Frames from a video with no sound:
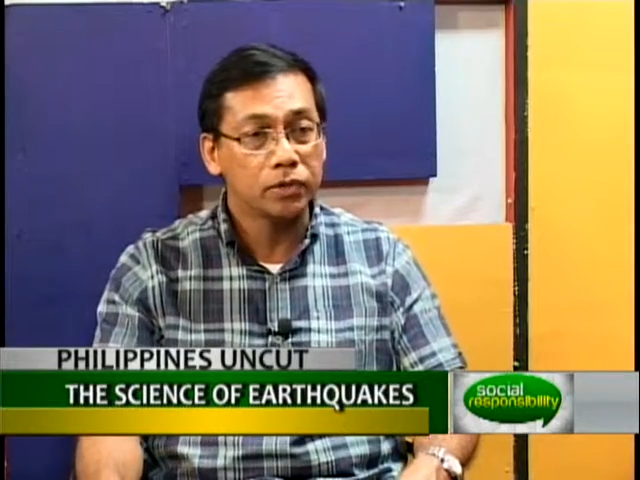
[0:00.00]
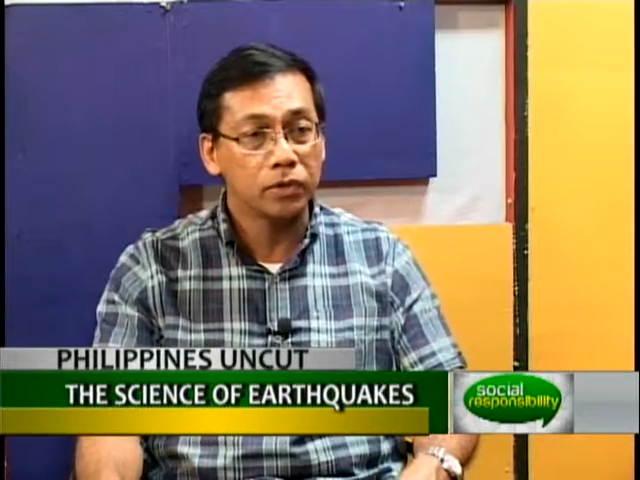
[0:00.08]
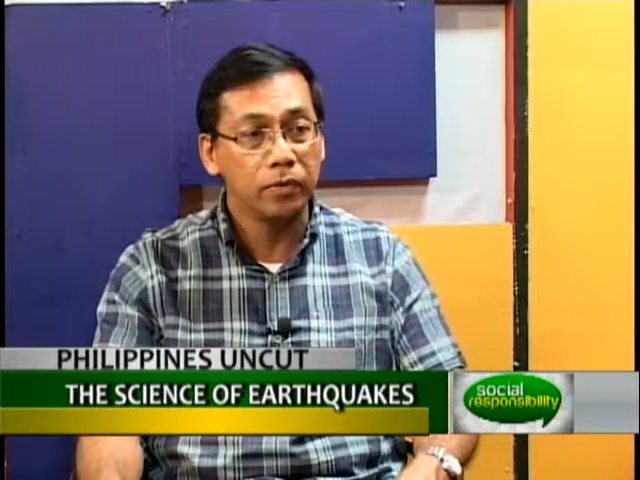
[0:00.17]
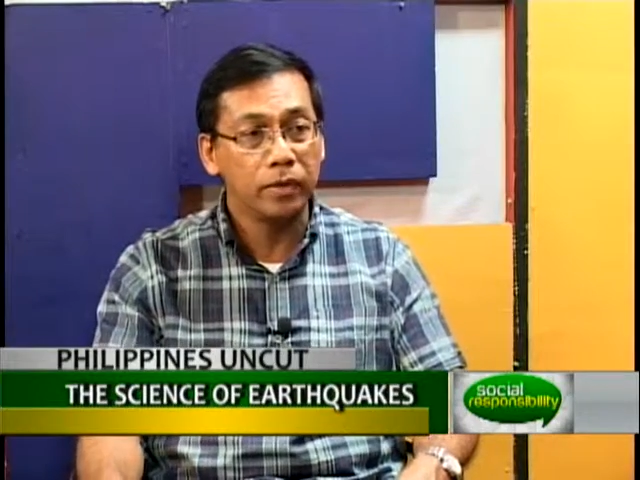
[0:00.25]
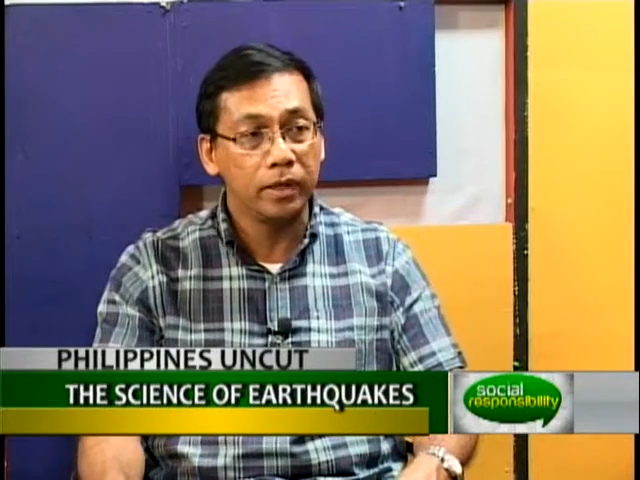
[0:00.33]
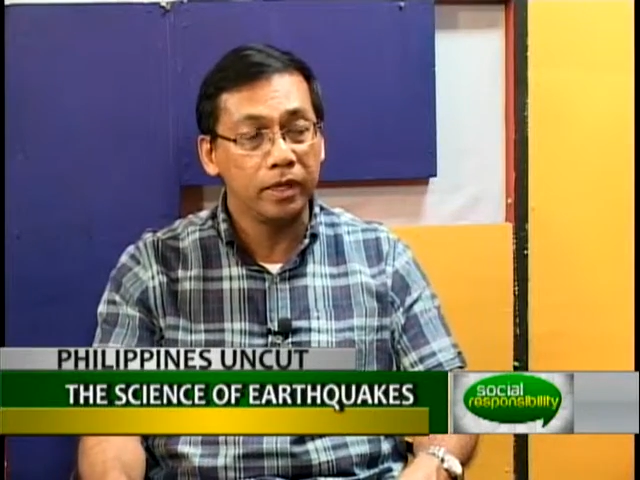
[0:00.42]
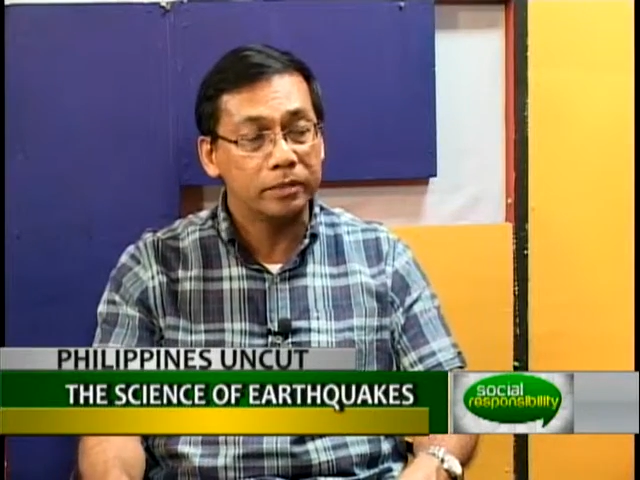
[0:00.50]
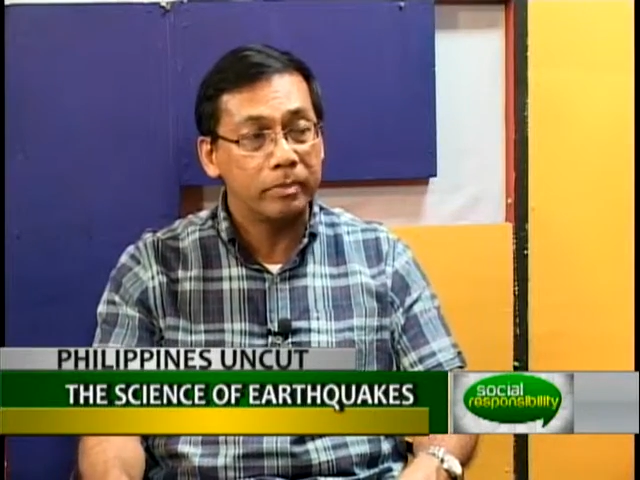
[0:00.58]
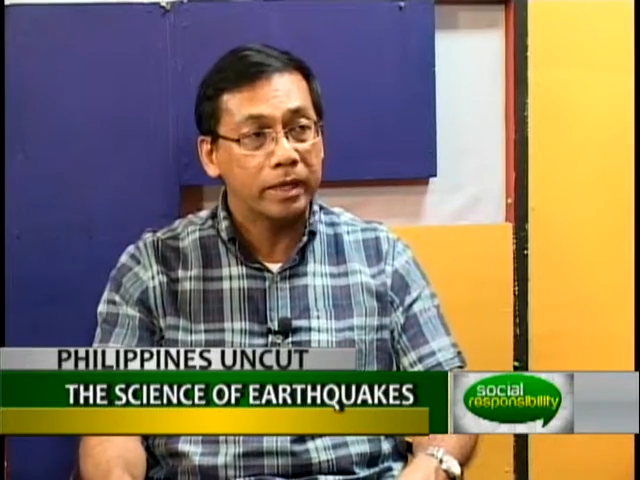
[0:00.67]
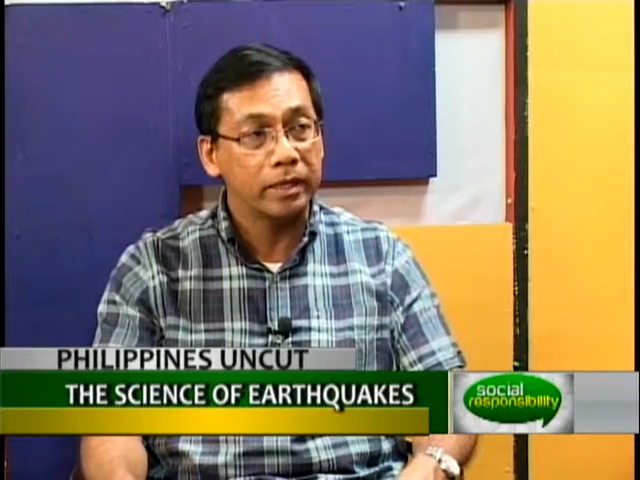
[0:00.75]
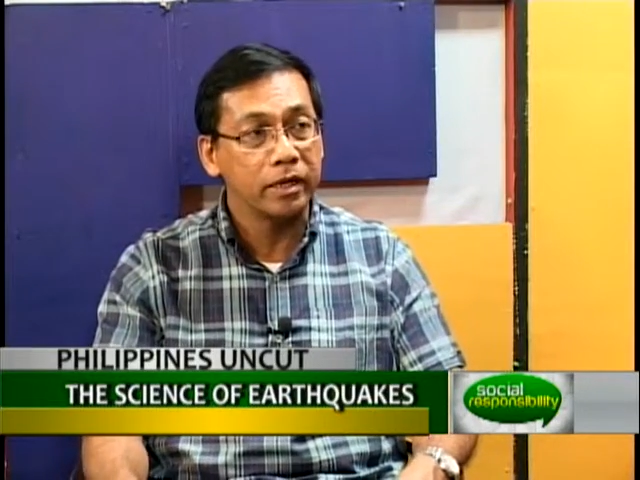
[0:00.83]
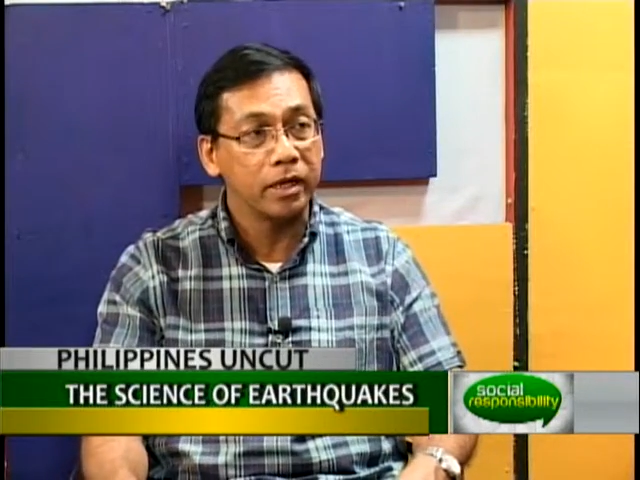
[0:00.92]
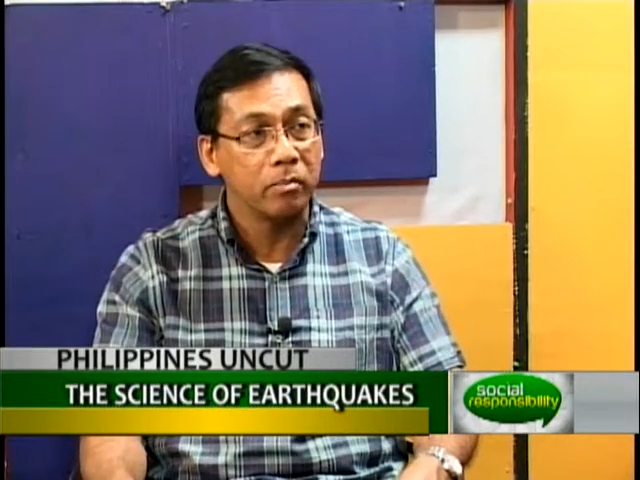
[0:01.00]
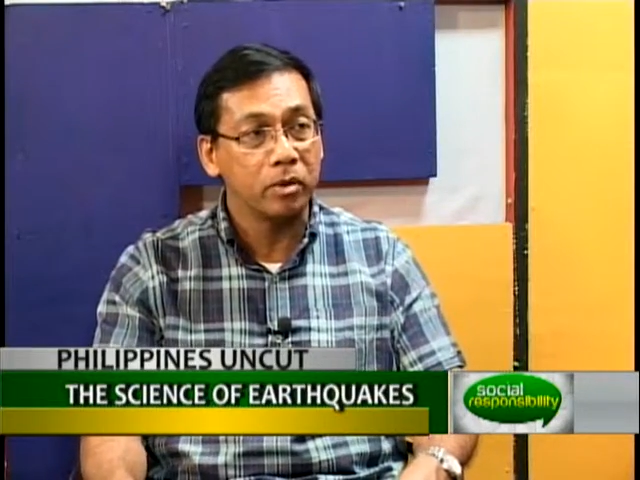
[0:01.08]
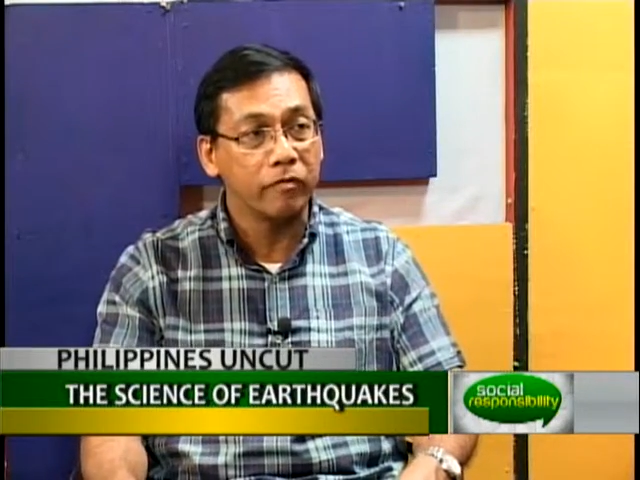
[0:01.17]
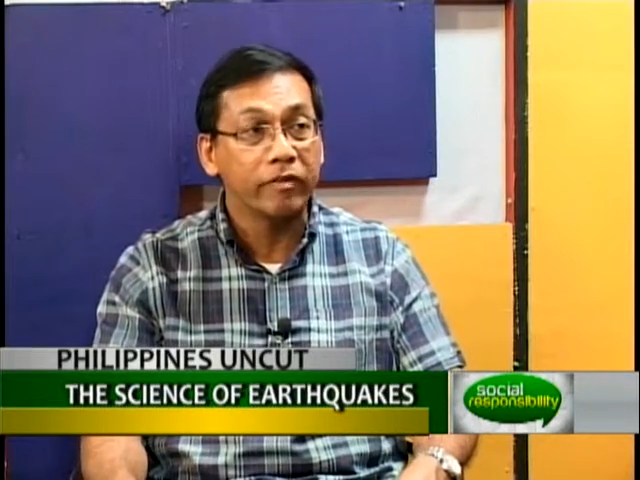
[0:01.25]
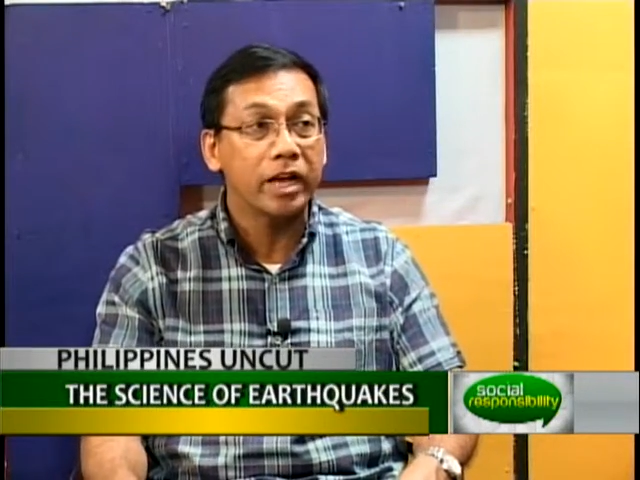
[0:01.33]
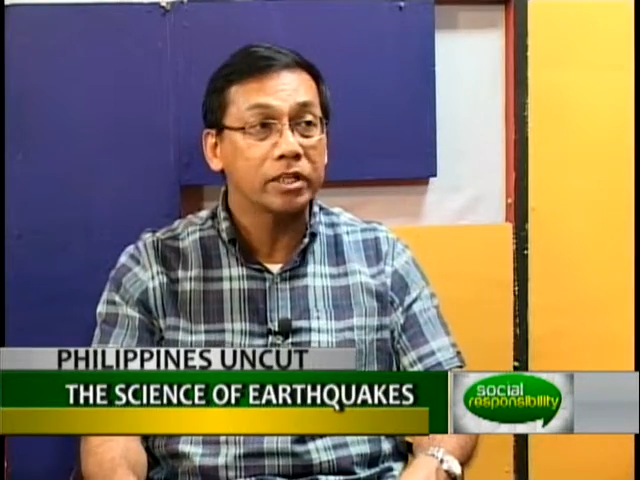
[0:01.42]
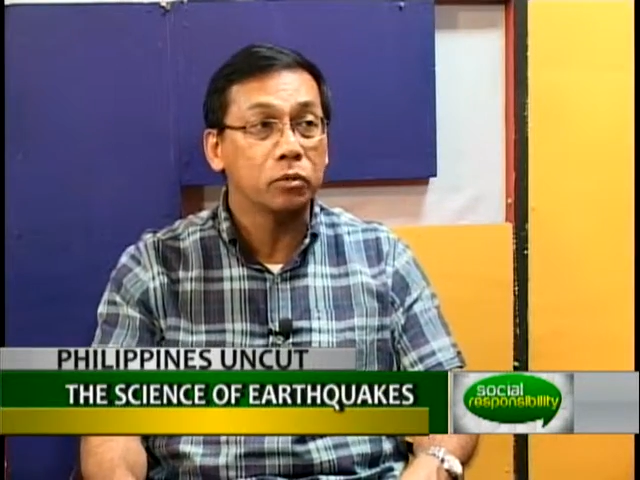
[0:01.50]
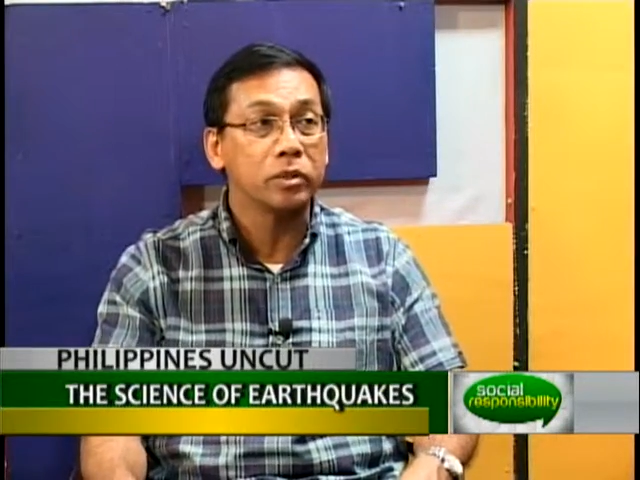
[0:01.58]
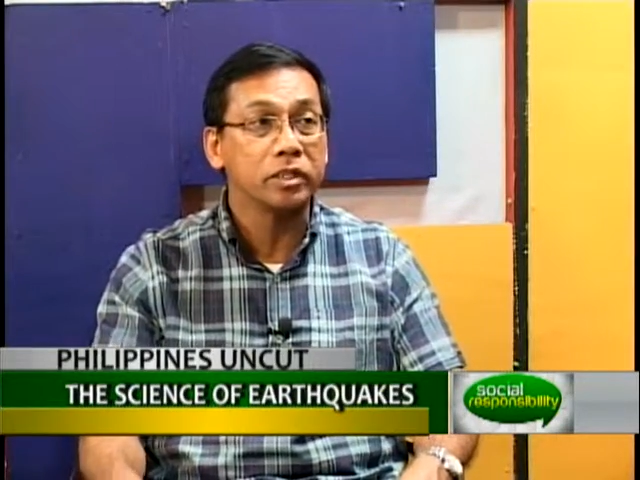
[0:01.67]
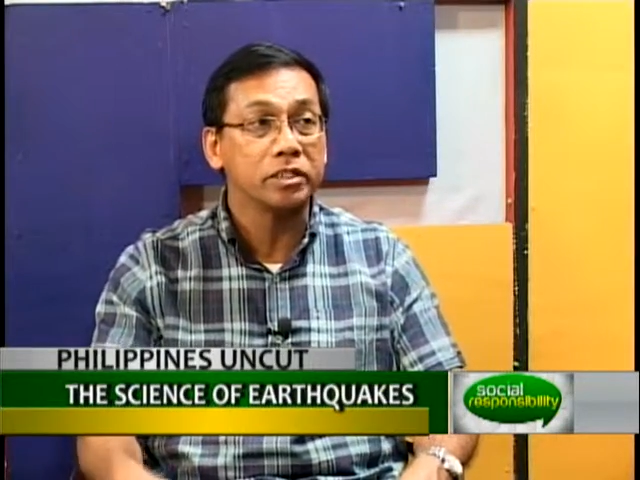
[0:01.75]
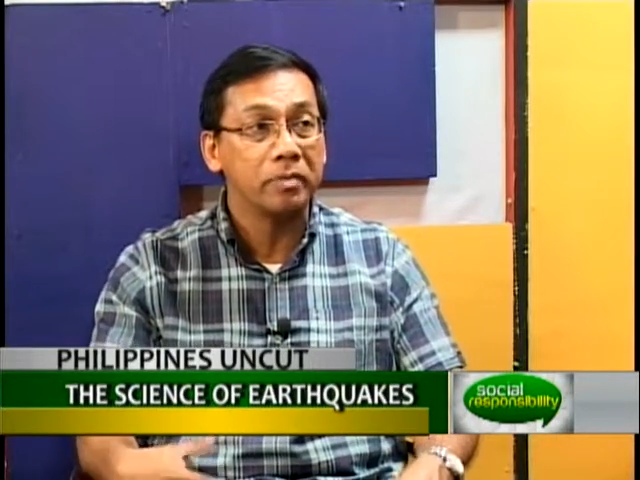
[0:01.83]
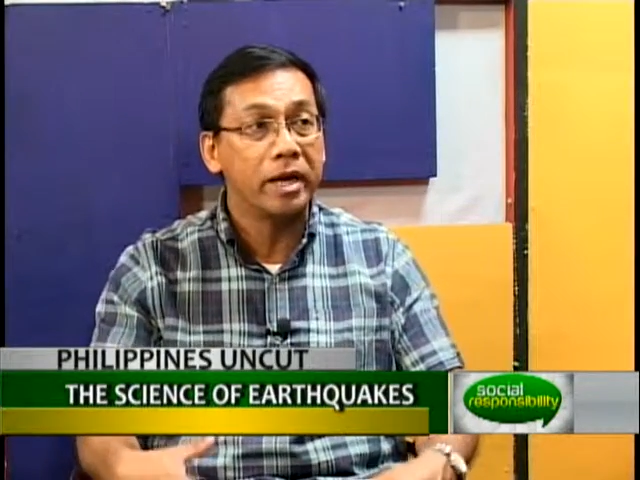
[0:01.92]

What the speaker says: And so the expected number of casualties